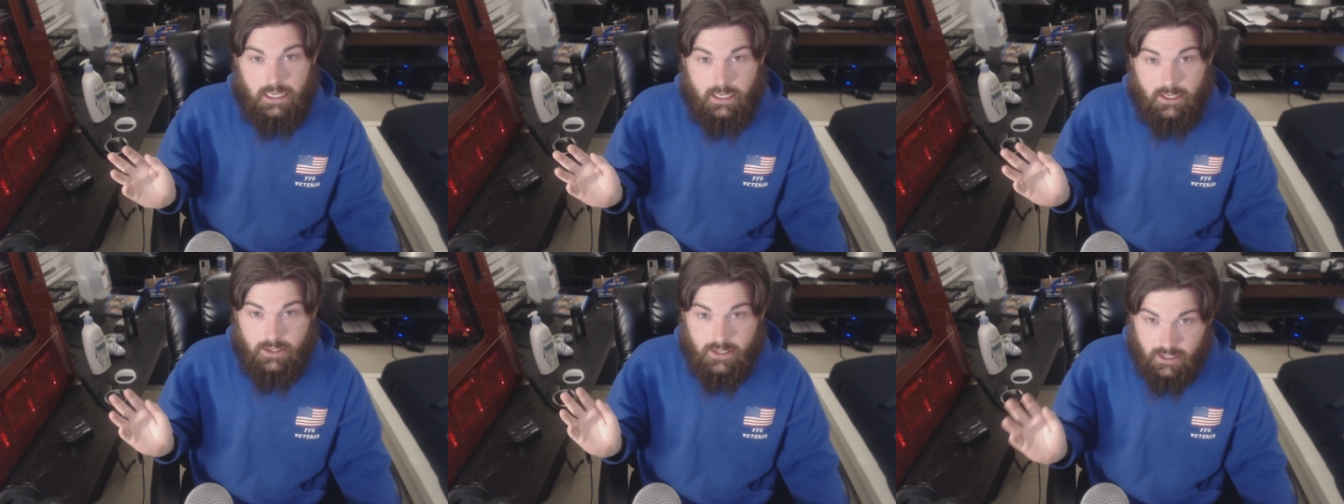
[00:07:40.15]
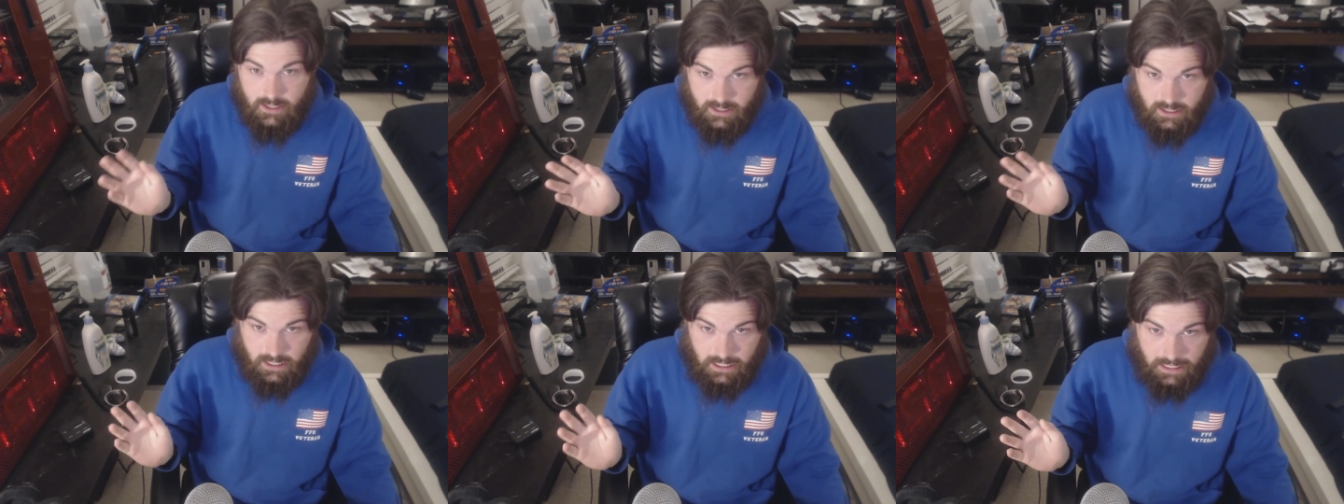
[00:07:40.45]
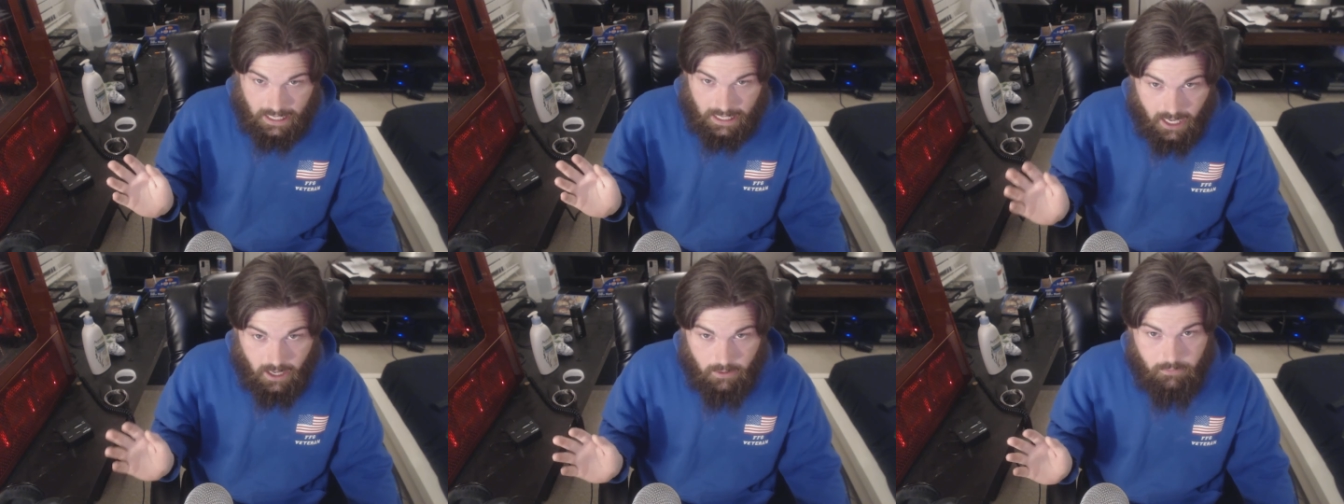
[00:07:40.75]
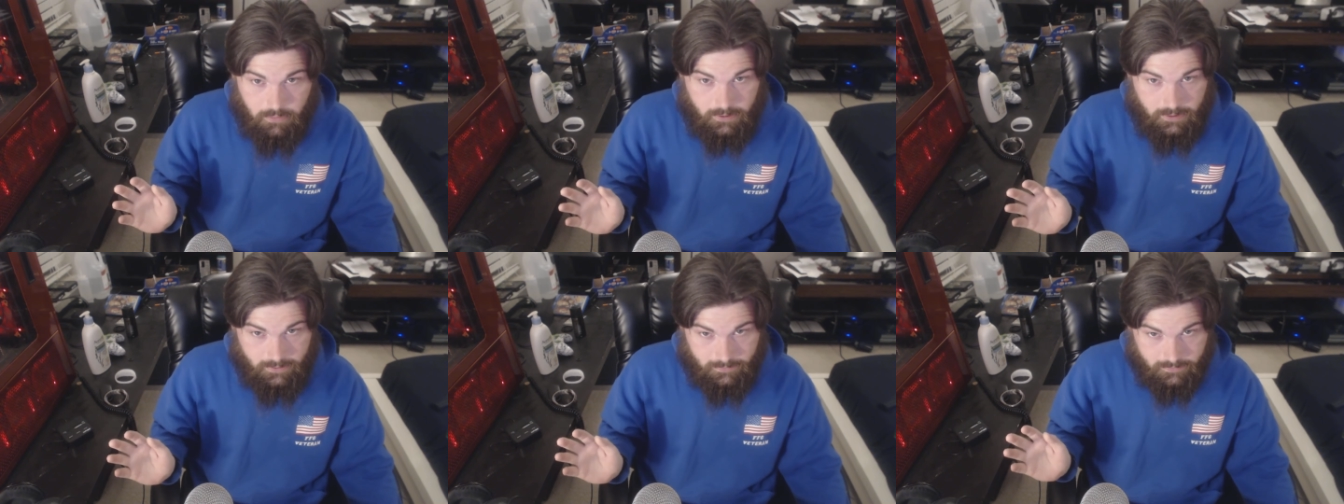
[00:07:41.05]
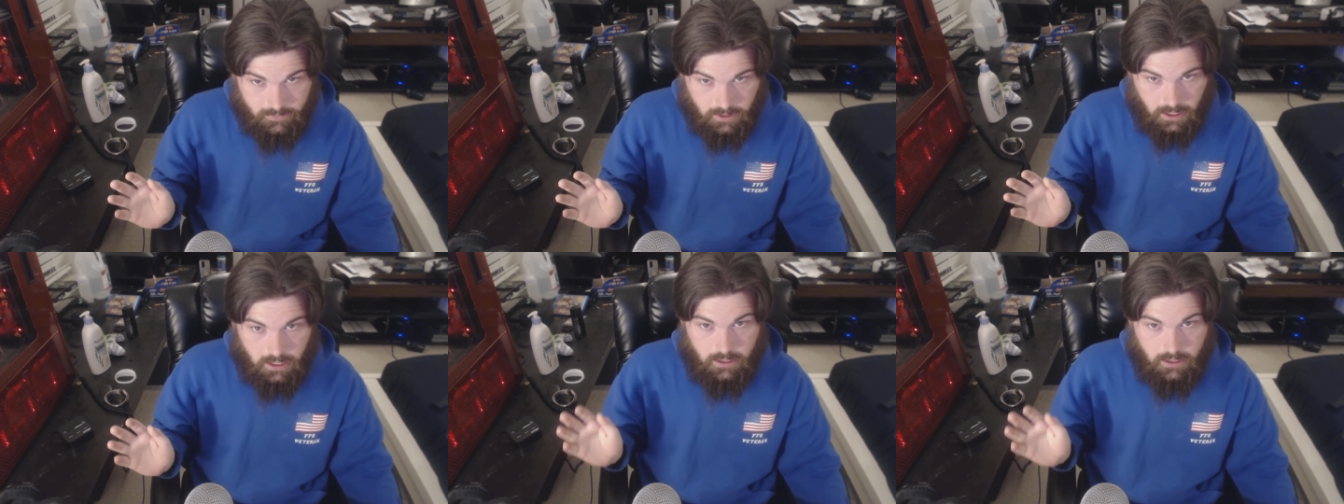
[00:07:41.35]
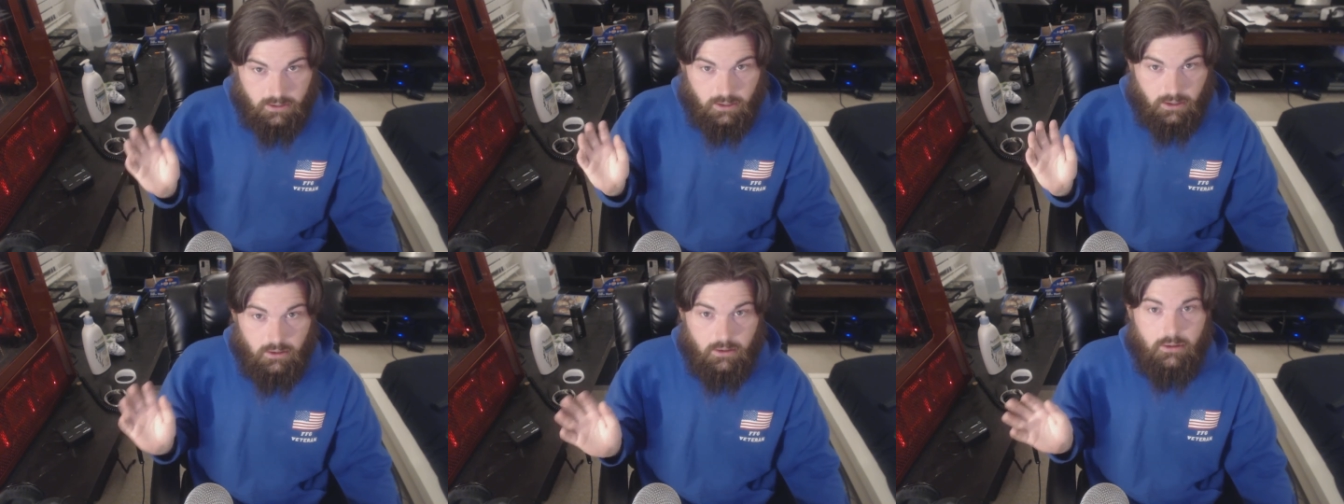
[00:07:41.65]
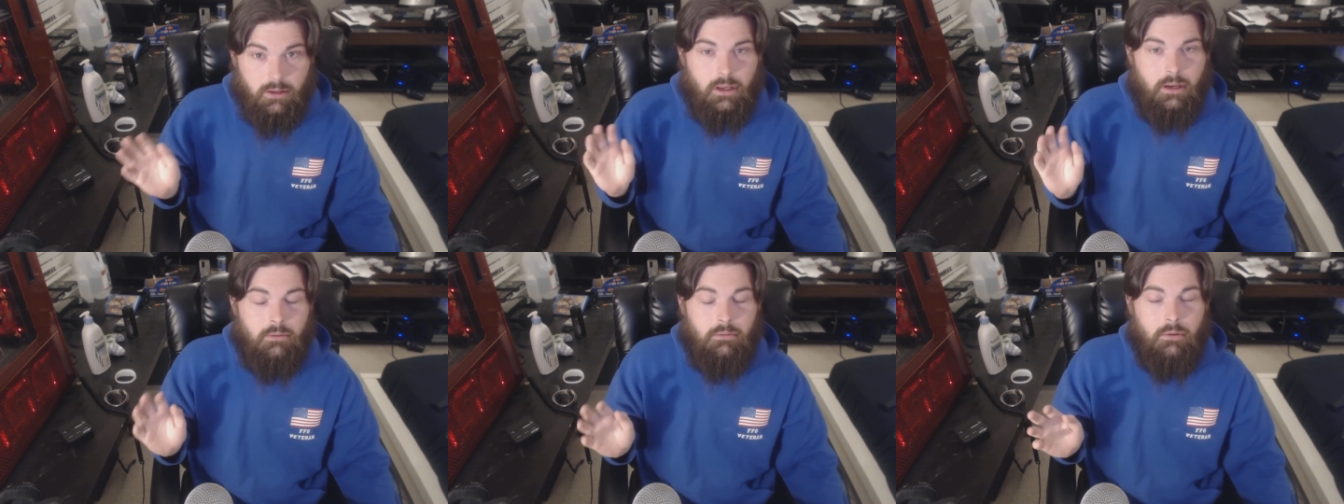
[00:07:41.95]
it just ain't happening. I could tell
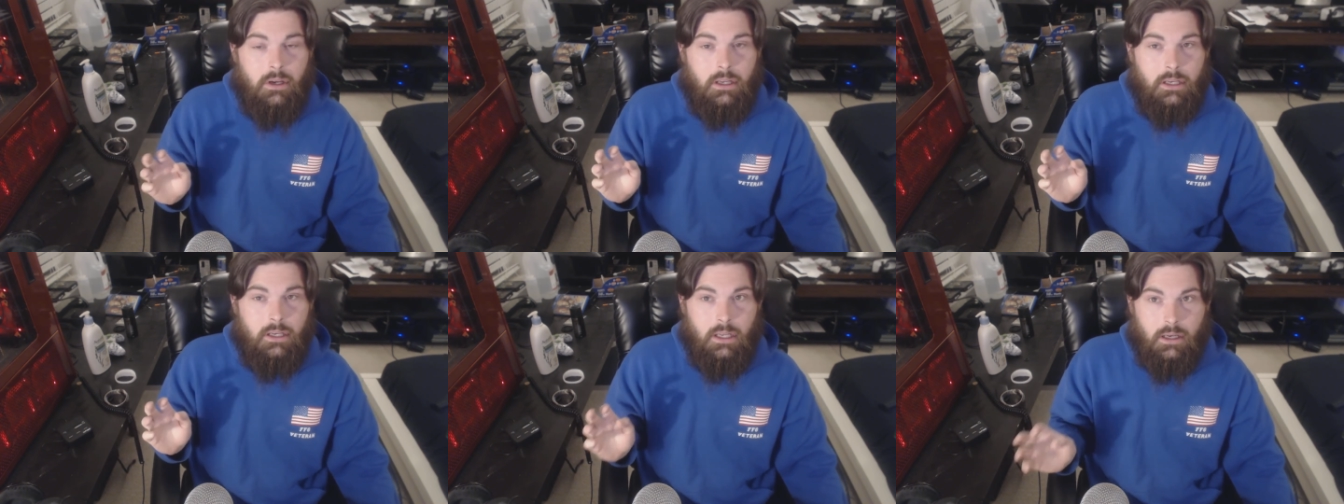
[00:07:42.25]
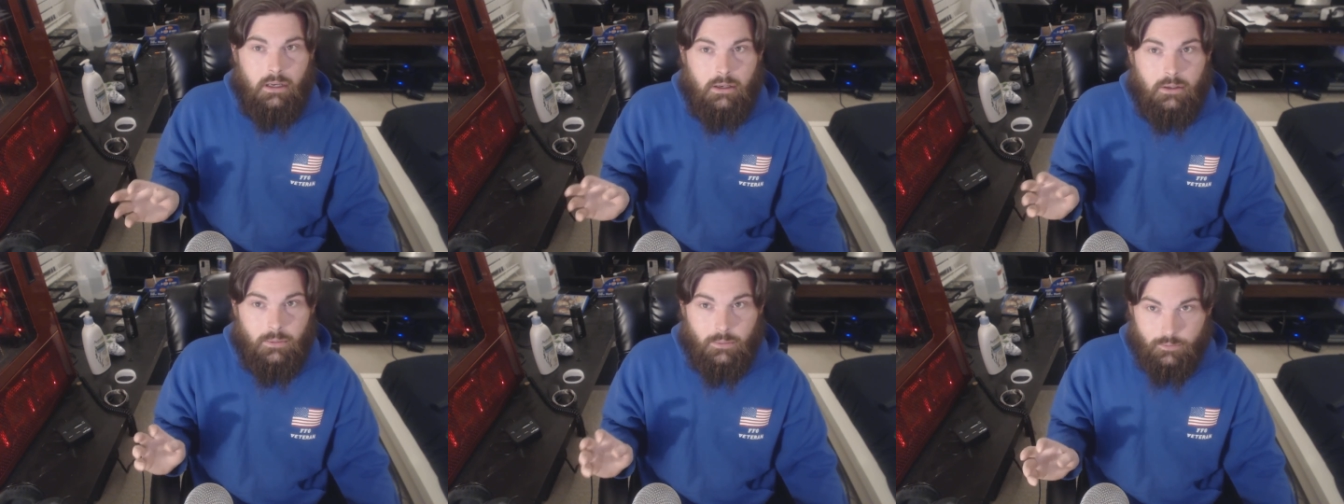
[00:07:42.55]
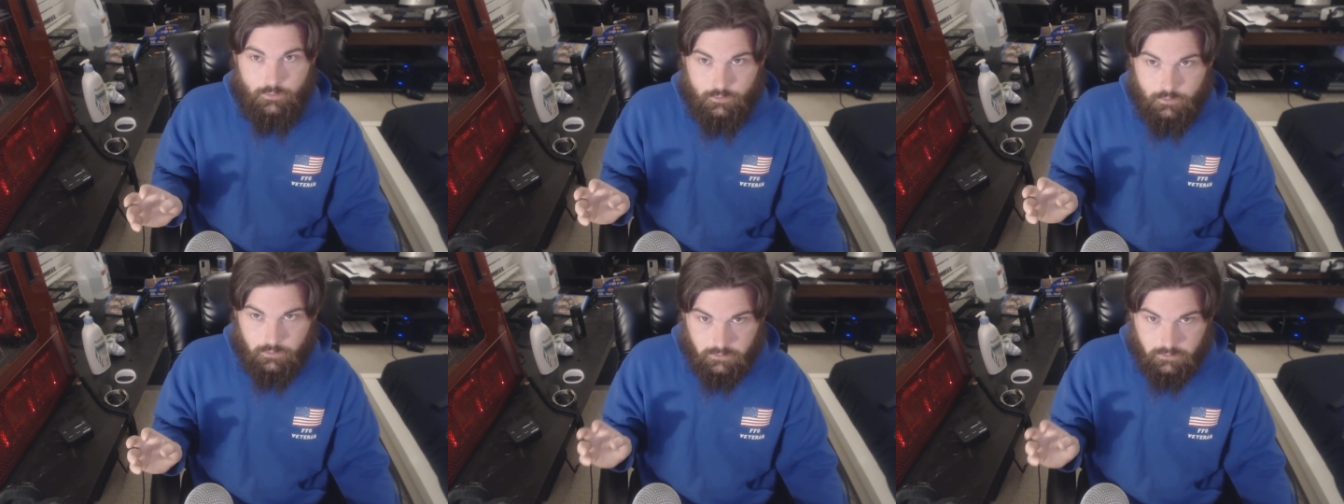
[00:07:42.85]
you that right now.